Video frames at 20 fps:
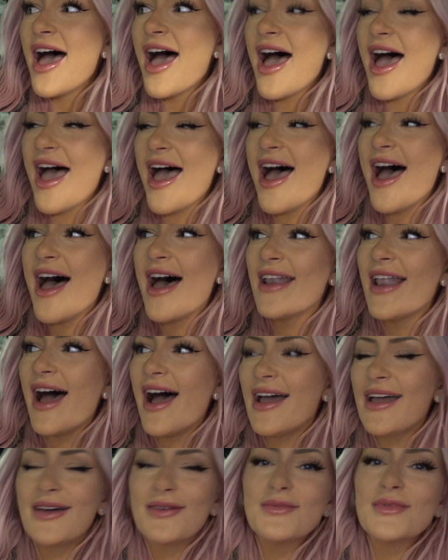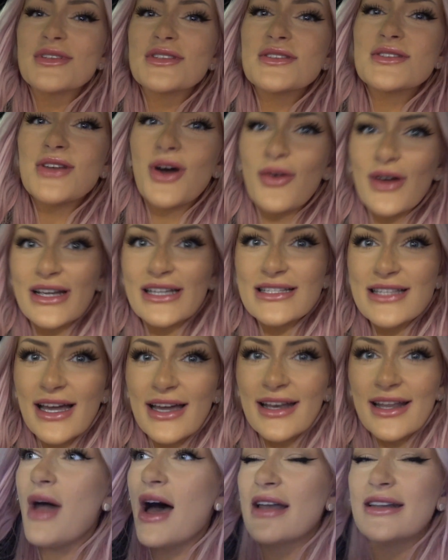and I am so
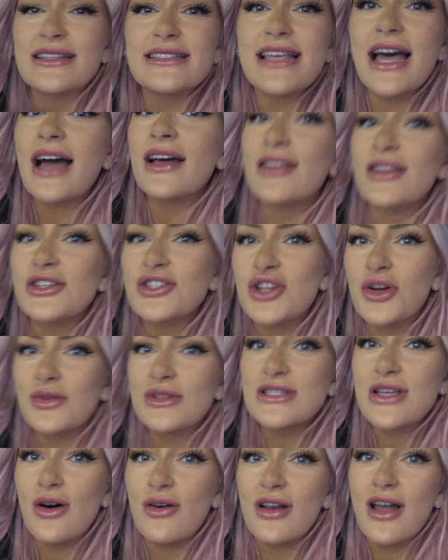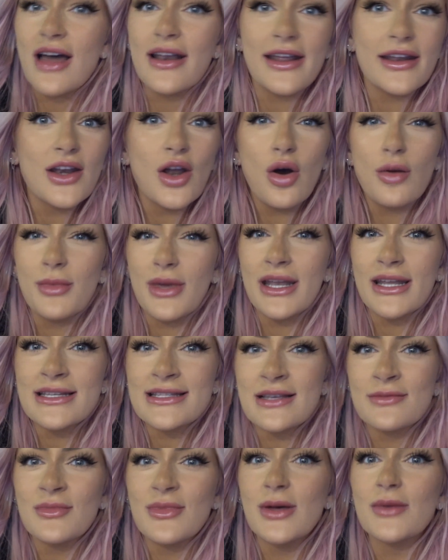excited. not exactly sure what's going on. I know I'm getting
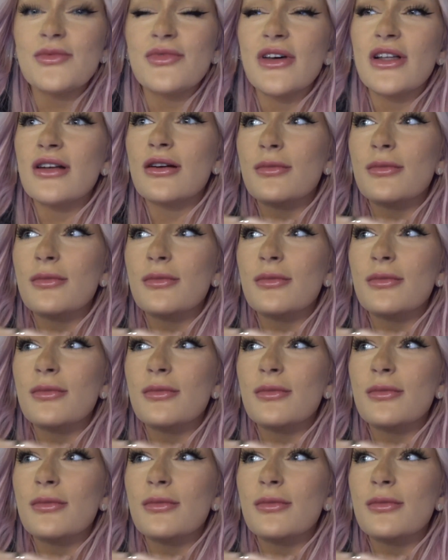some lip filler.